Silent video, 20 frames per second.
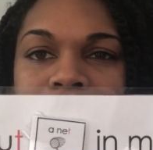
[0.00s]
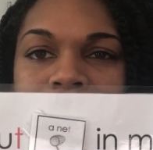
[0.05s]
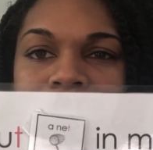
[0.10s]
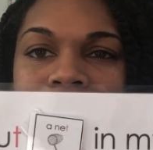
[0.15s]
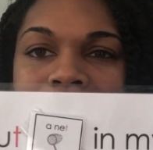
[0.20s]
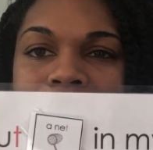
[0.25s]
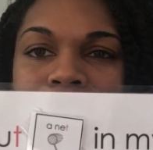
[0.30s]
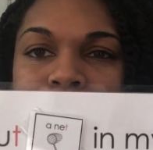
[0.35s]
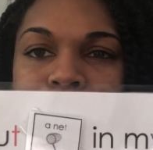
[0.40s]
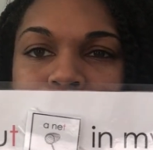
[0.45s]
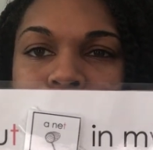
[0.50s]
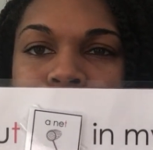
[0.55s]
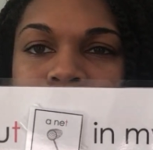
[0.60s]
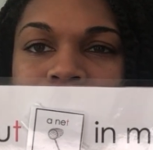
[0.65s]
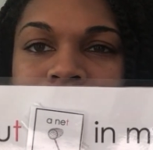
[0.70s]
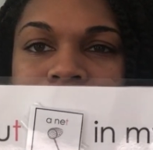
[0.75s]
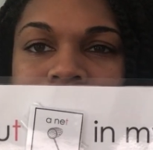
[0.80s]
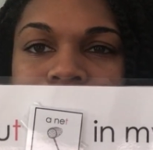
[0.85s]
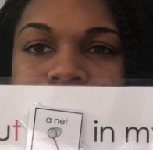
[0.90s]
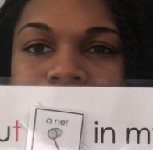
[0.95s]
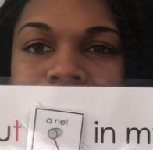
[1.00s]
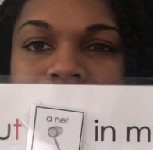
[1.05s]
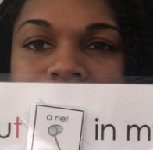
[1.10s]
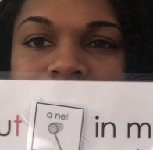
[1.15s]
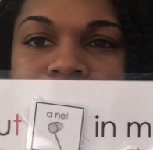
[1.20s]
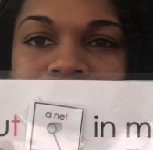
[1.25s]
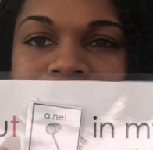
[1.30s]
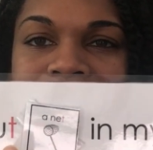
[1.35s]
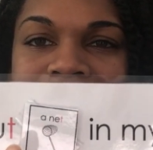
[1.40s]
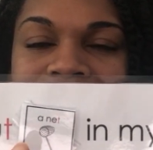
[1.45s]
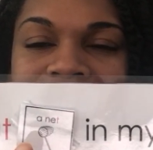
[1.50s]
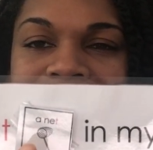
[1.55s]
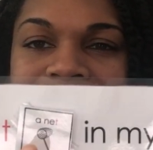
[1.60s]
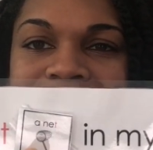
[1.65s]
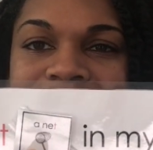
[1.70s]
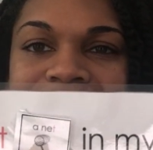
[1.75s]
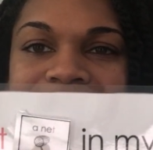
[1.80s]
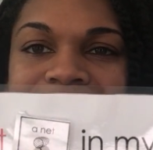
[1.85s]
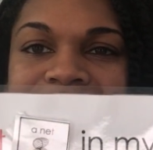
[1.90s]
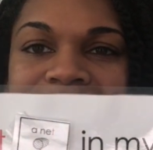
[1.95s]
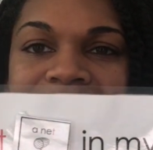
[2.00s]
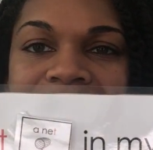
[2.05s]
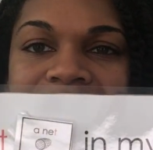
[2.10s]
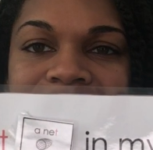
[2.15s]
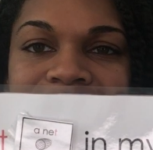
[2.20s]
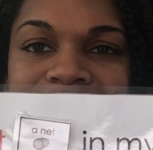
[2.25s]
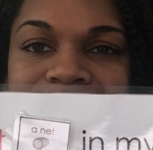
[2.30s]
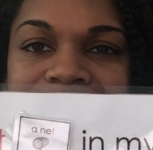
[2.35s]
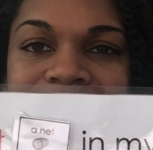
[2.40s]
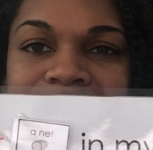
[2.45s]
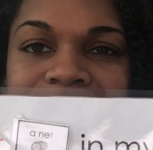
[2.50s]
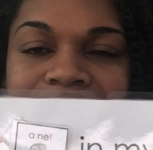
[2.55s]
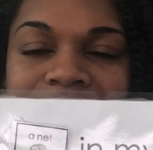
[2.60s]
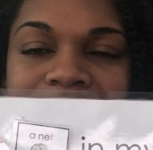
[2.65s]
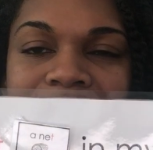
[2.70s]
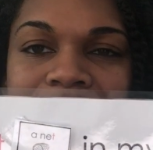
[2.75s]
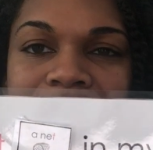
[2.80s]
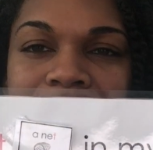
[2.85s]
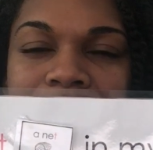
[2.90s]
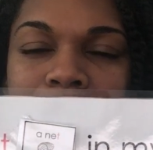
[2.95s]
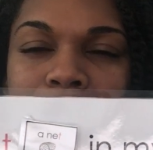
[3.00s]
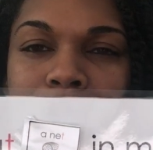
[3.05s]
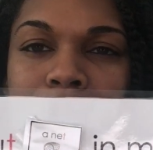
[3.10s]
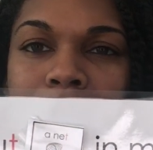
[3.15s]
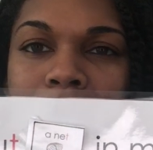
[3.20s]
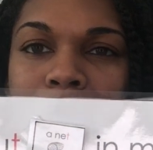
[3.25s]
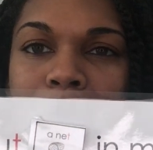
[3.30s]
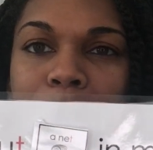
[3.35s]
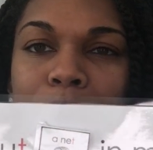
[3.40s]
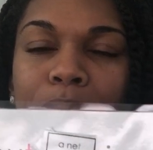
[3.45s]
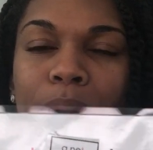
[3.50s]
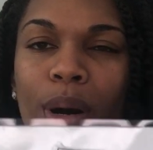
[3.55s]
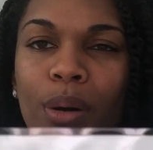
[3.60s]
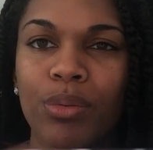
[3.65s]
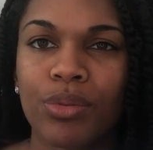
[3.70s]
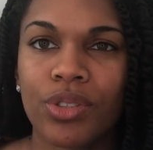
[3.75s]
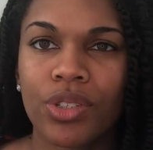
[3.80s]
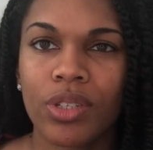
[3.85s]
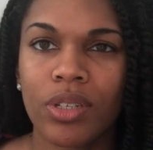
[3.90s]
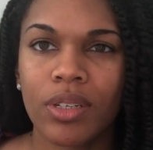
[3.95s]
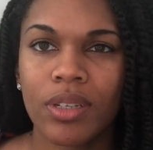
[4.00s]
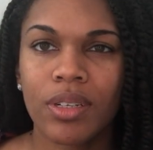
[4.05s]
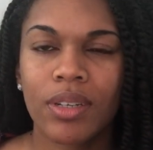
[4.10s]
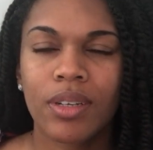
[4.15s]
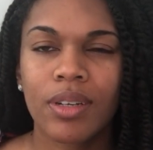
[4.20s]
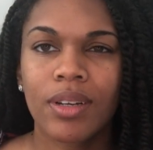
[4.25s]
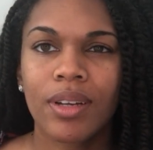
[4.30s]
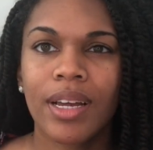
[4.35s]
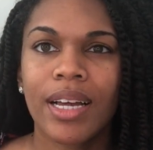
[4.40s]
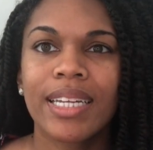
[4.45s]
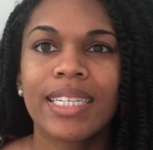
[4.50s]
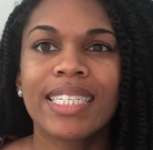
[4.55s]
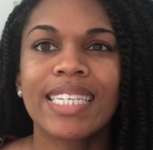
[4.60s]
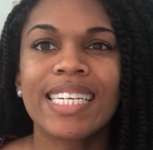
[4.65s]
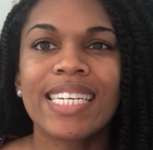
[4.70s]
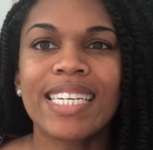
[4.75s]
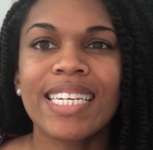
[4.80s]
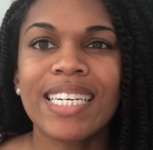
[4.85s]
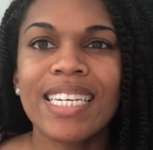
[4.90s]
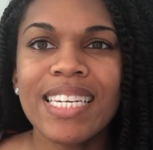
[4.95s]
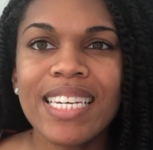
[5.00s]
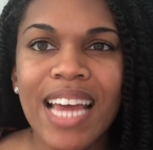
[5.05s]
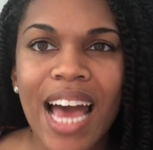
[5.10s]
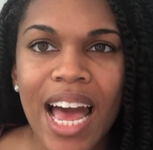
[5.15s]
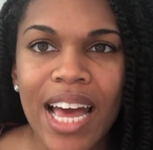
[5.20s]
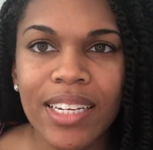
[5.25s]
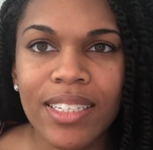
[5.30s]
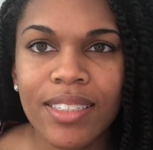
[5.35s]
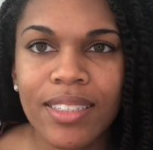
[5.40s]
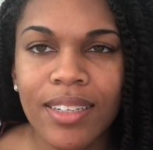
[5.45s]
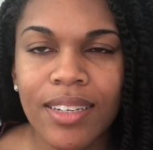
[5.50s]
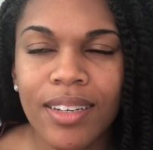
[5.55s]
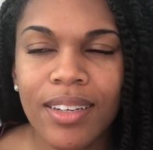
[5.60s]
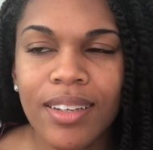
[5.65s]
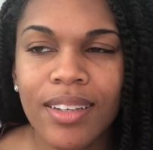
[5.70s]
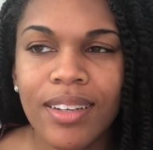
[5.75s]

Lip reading: I put a net in my boat. Net.